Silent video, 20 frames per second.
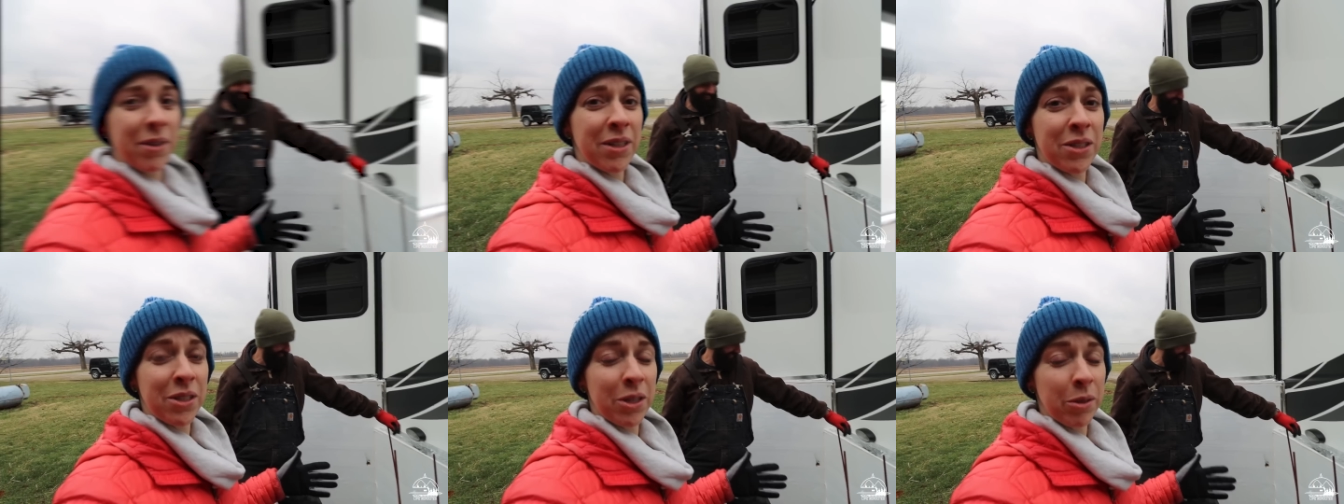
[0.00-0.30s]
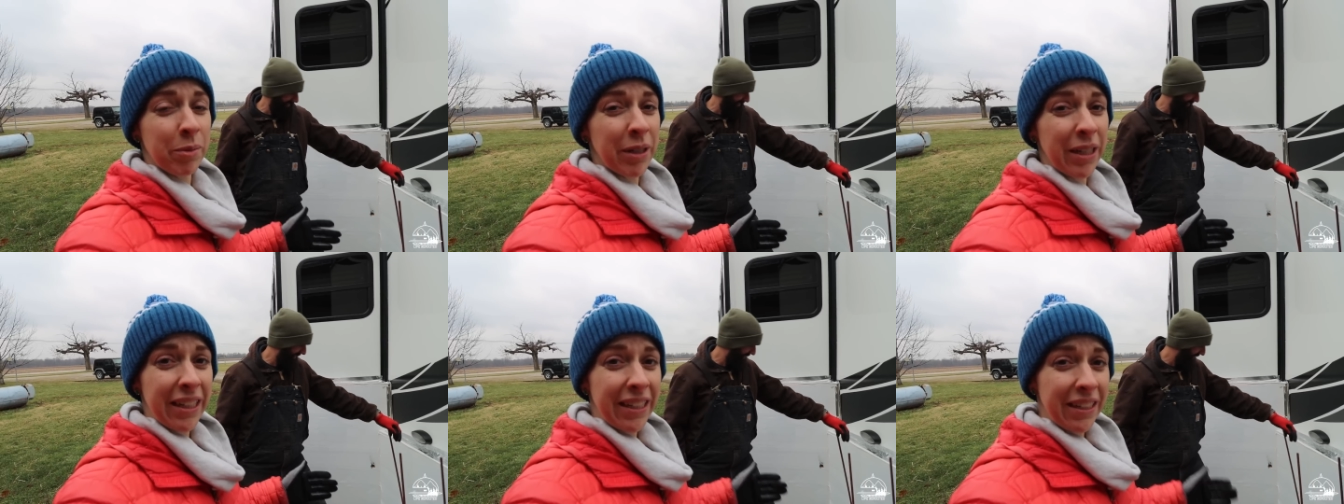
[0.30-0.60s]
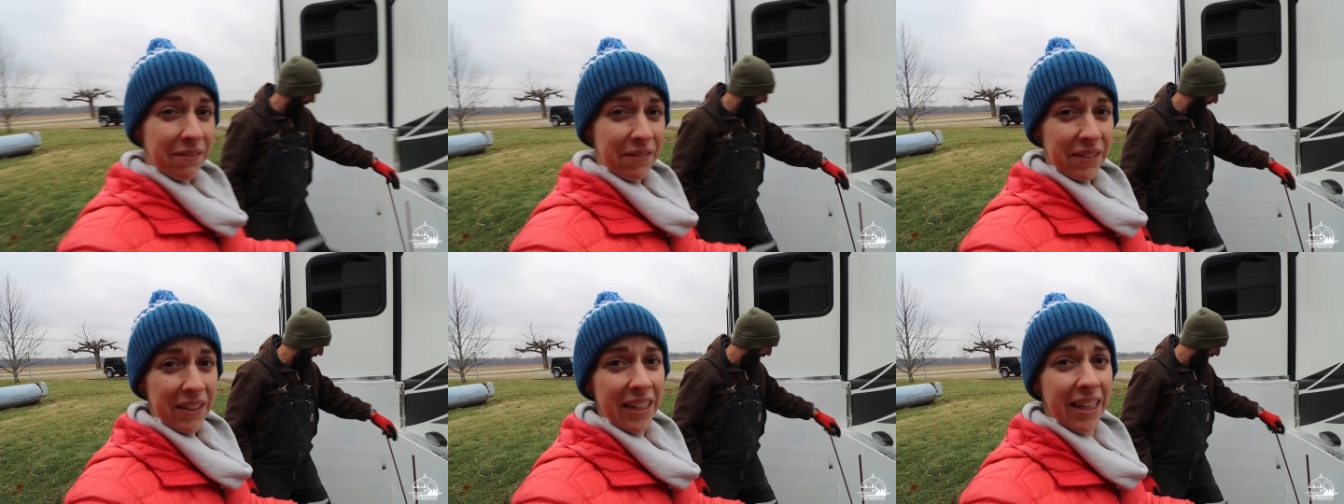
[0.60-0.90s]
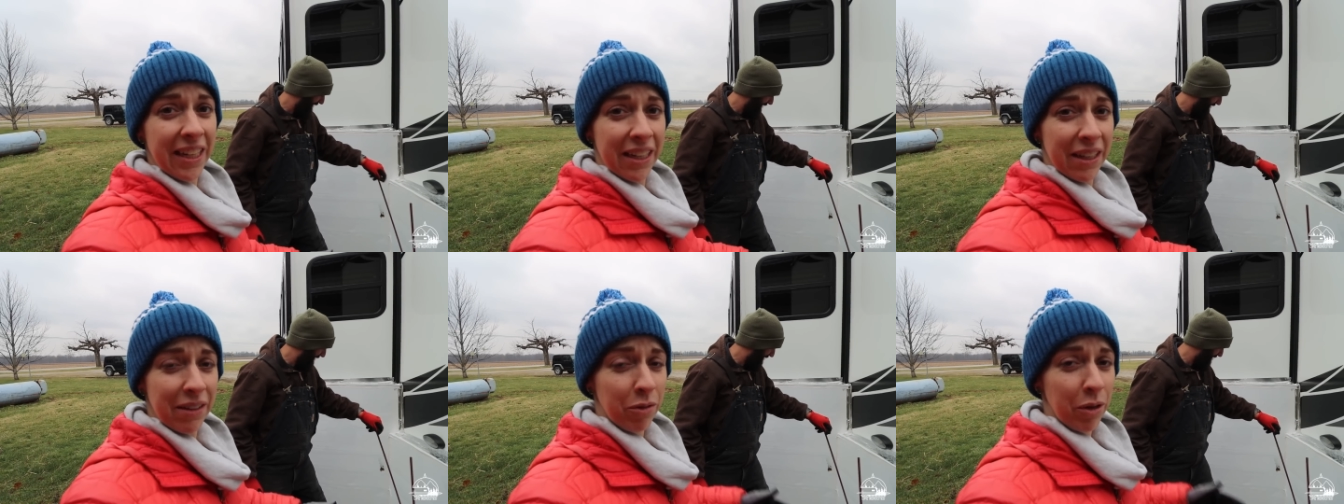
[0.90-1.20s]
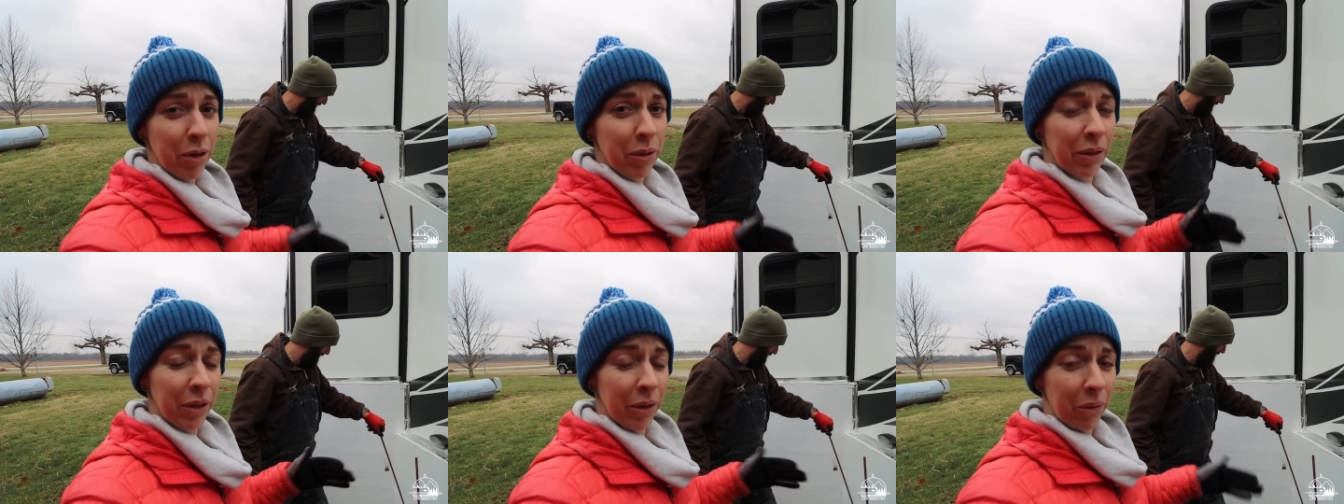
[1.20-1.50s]
be super inconvenient if
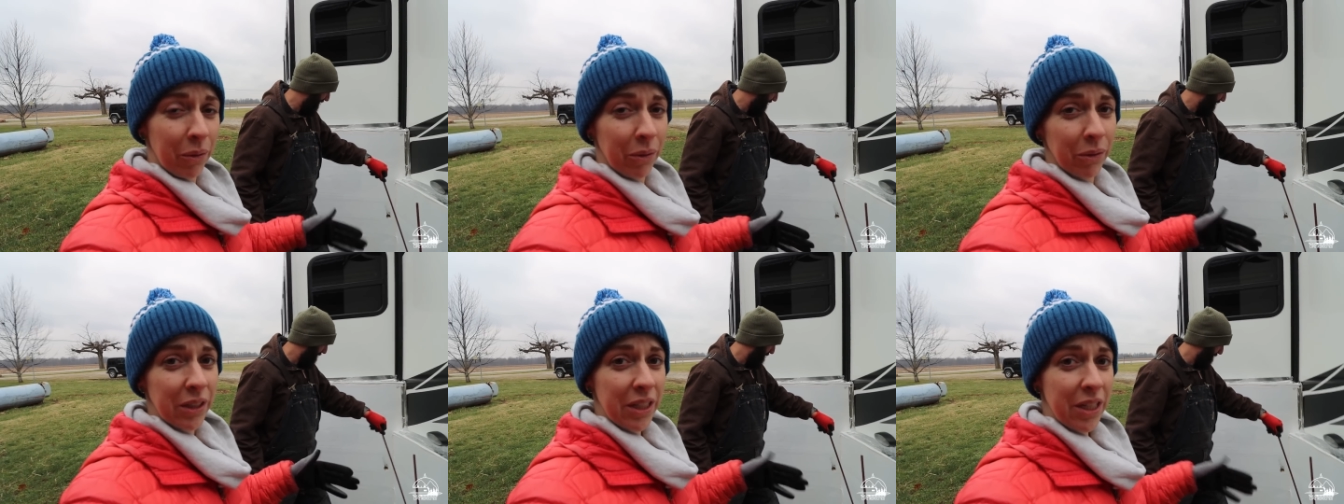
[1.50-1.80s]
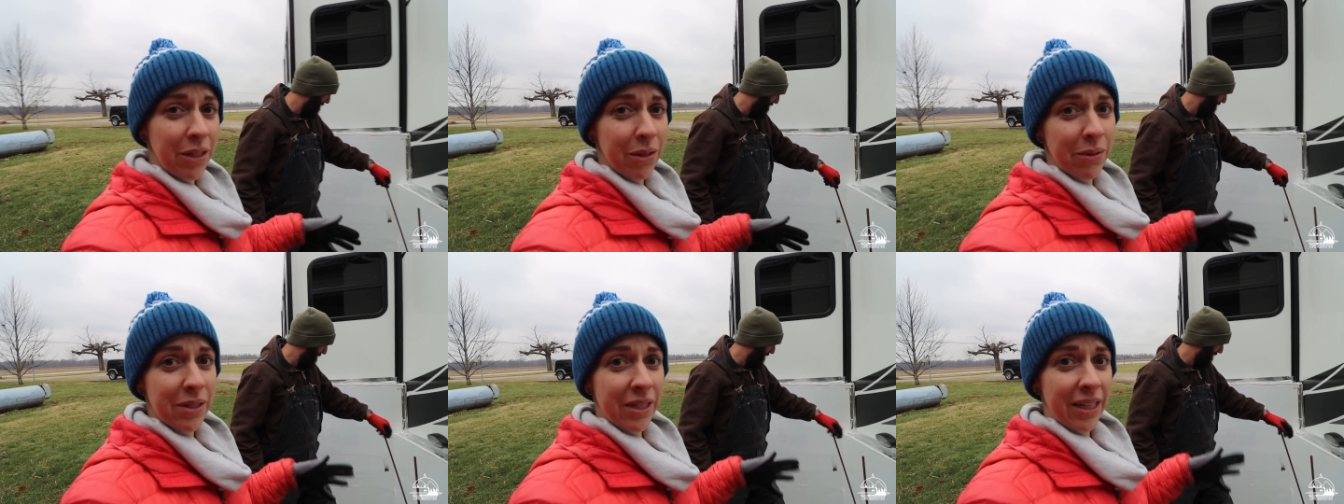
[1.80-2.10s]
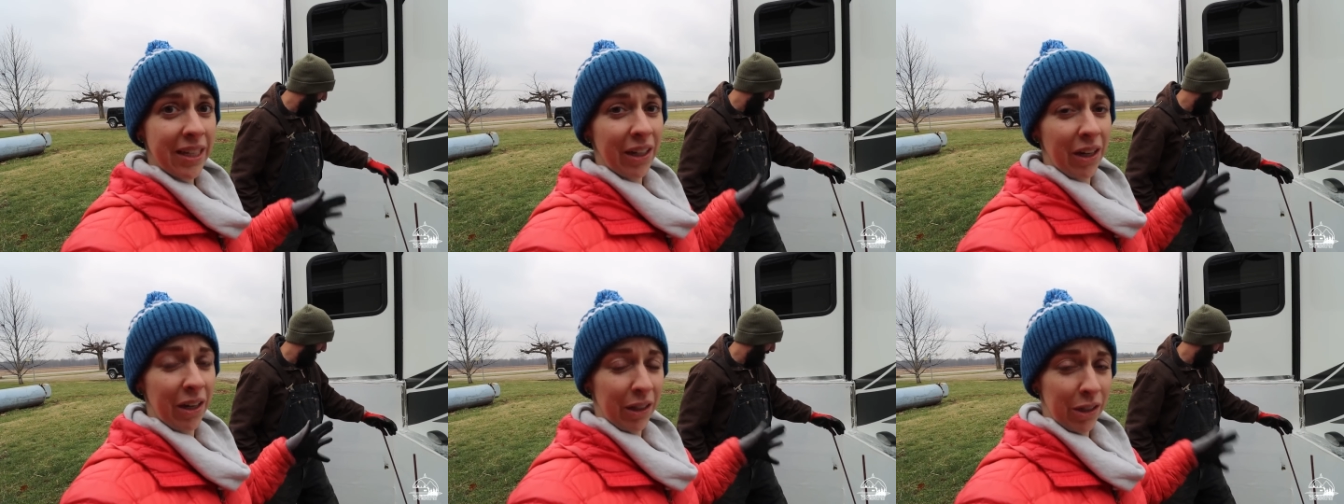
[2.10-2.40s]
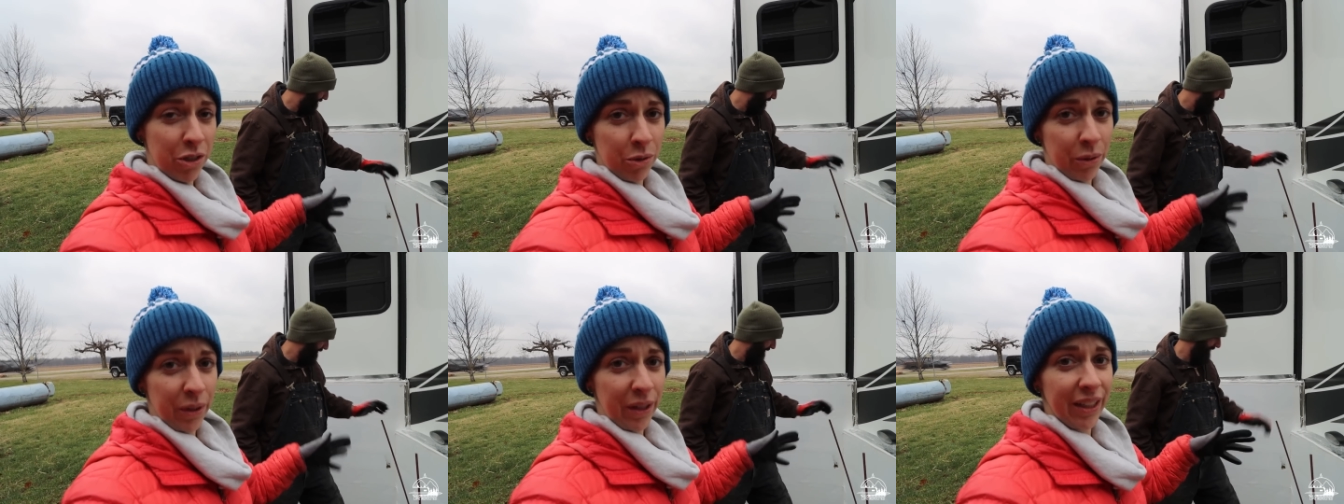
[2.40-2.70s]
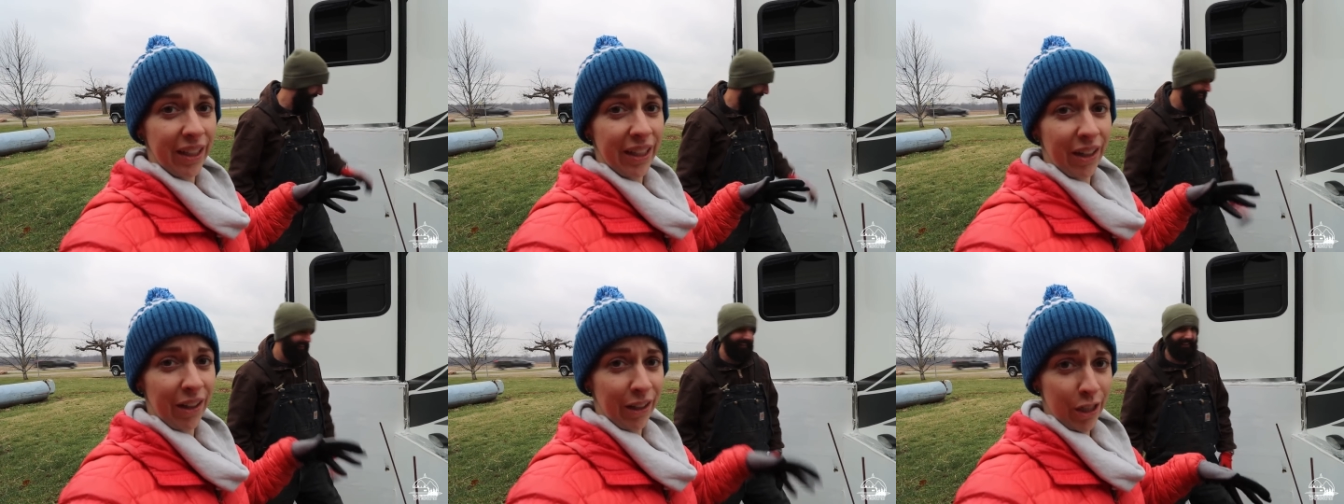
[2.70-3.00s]
we were only using our
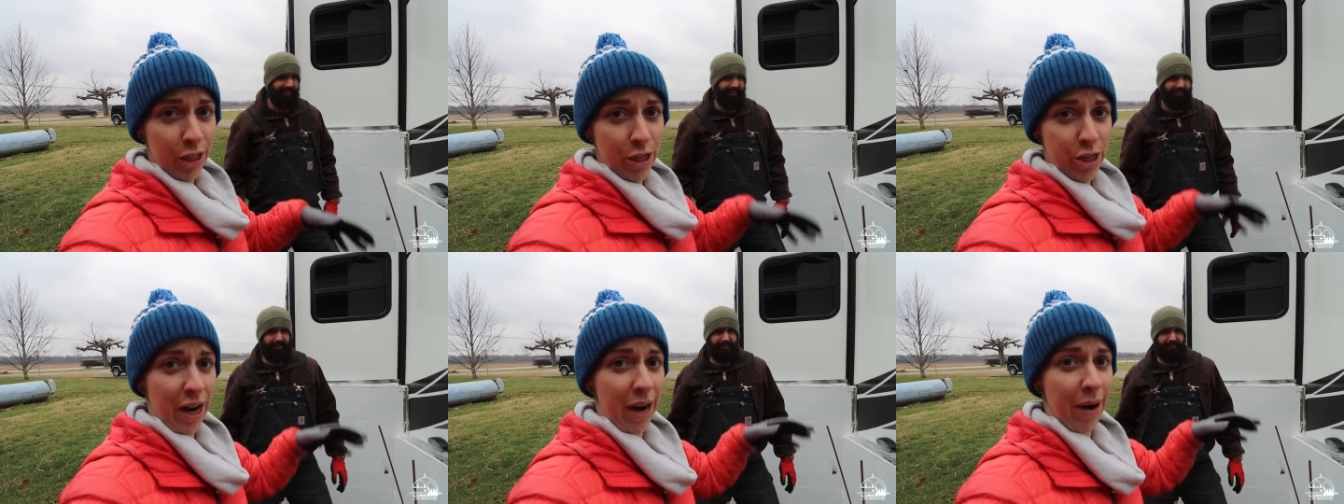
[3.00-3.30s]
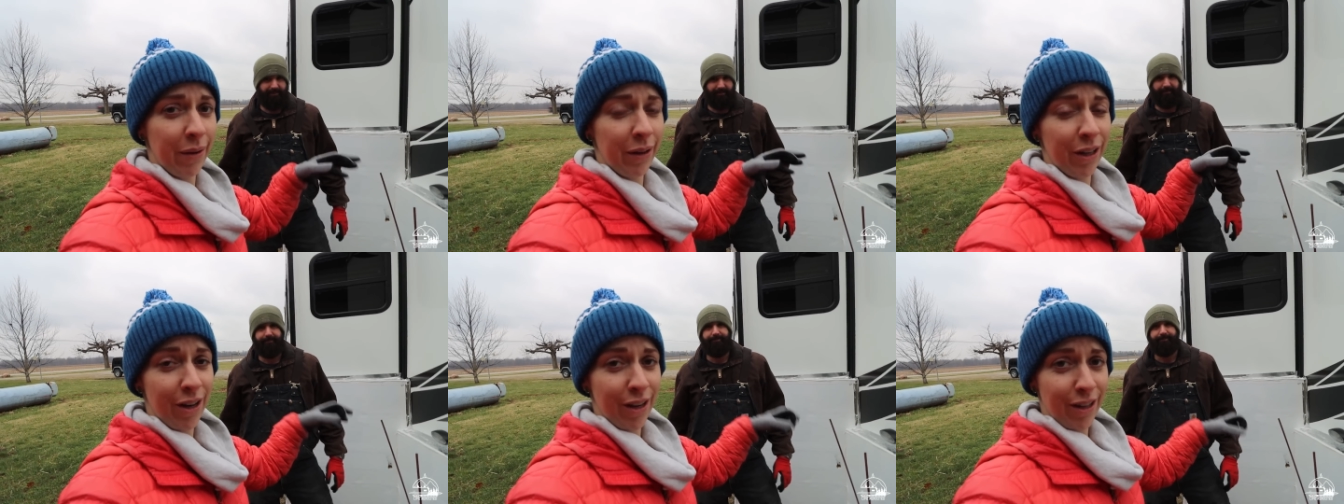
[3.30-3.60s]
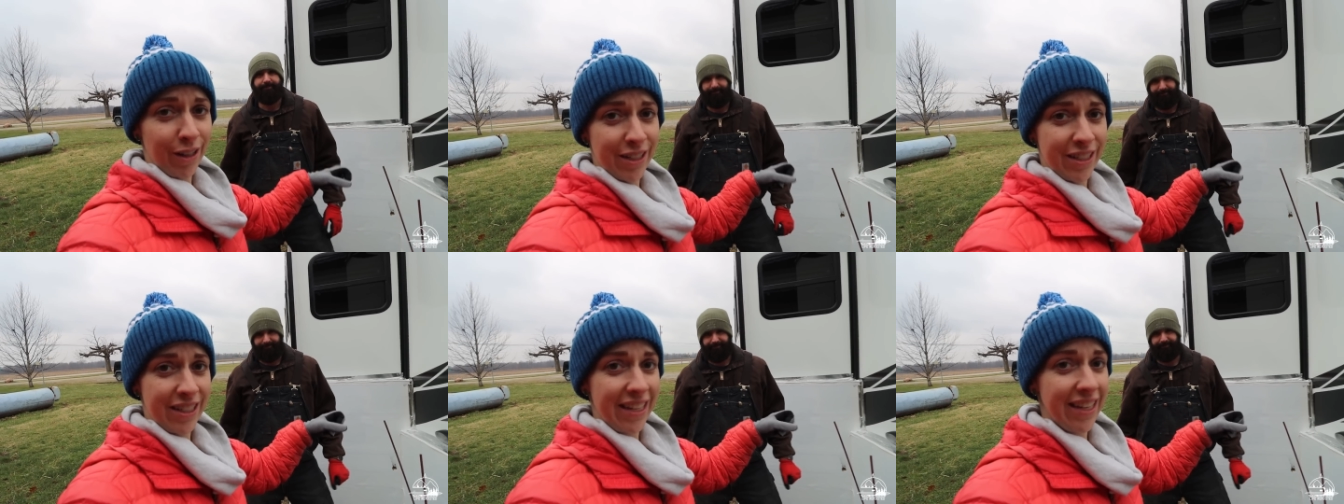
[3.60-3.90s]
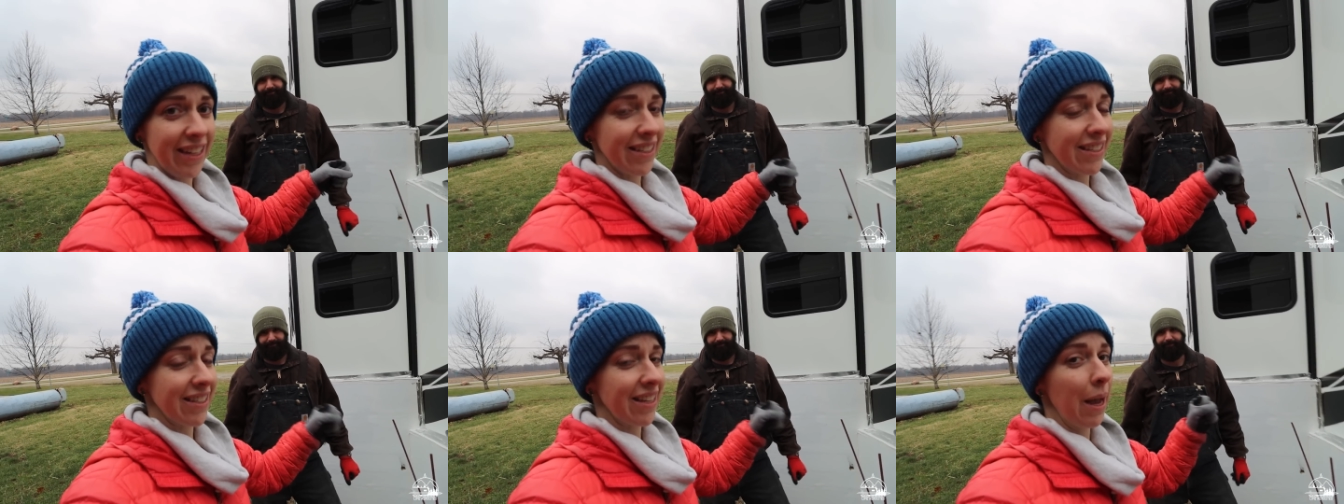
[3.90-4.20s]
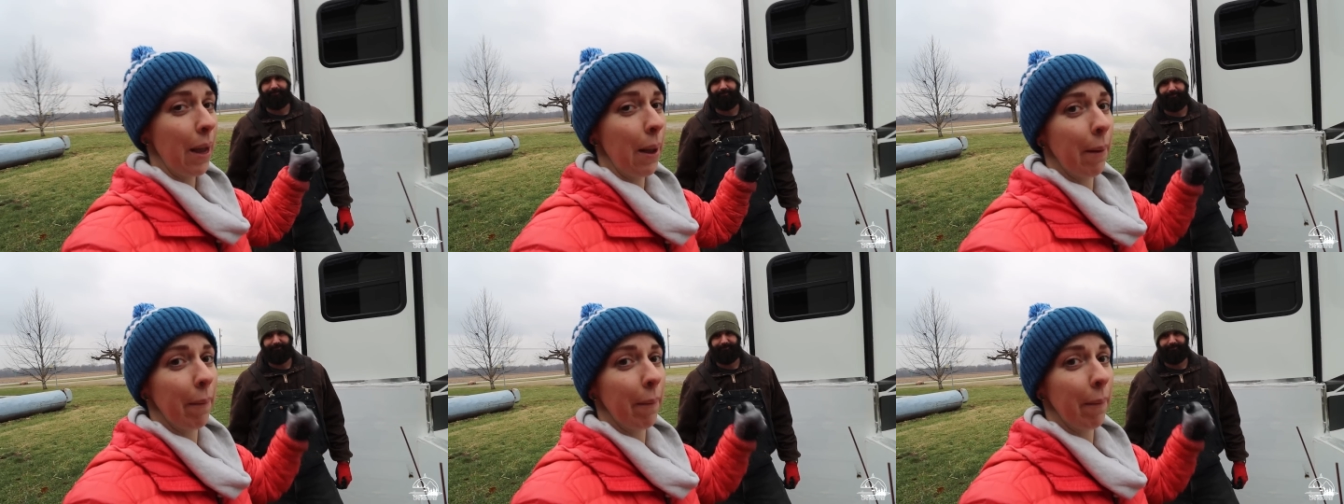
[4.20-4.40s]
toilet, our shower, our sinks,